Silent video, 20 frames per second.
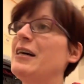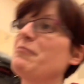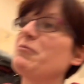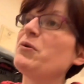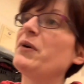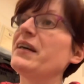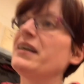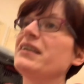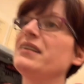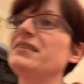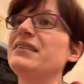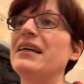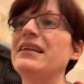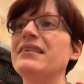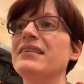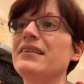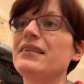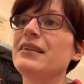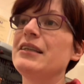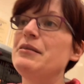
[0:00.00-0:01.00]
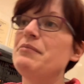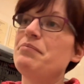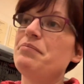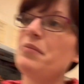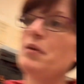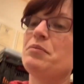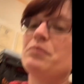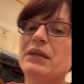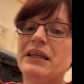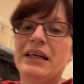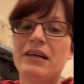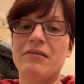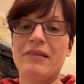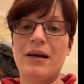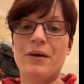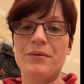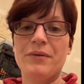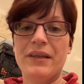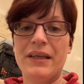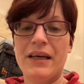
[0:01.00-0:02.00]
quite contentedly bumbling
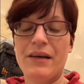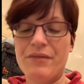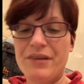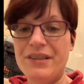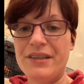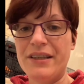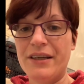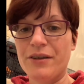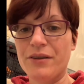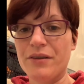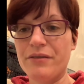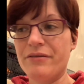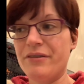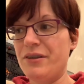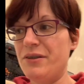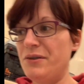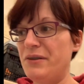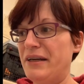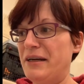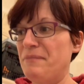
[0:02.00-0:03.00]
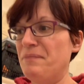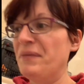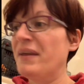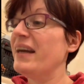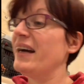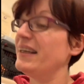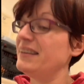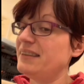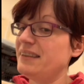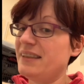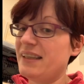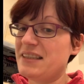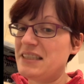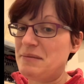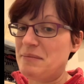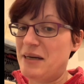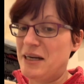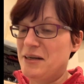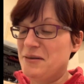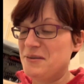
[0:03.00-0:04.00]
around there, eating all the food. I did get
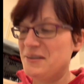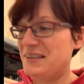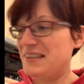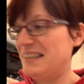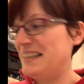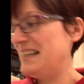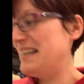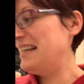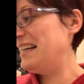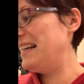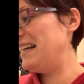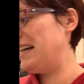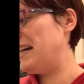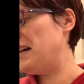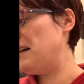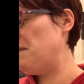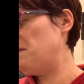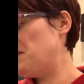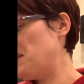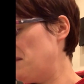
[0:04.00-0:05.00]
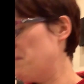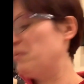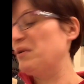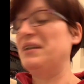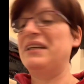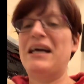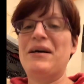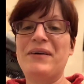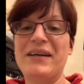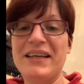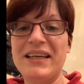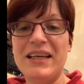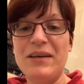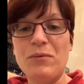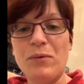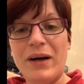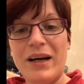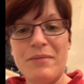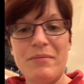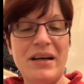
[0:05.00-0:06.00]
him out, but now I keep
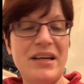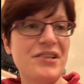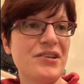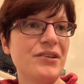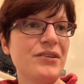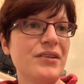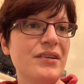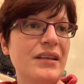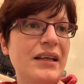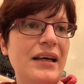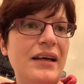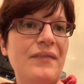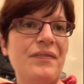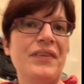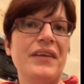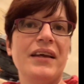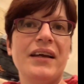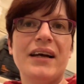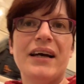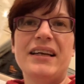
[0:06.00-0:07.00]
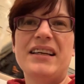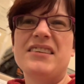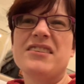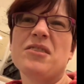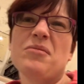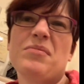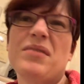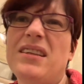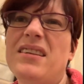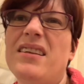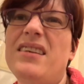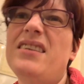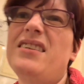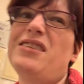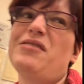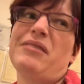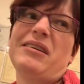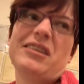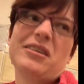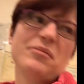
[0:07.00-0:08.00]
wire mesh under there. And it's something that you
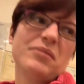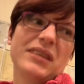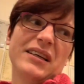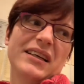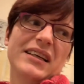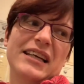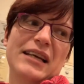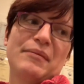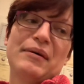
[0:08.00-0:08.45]
do end up thinking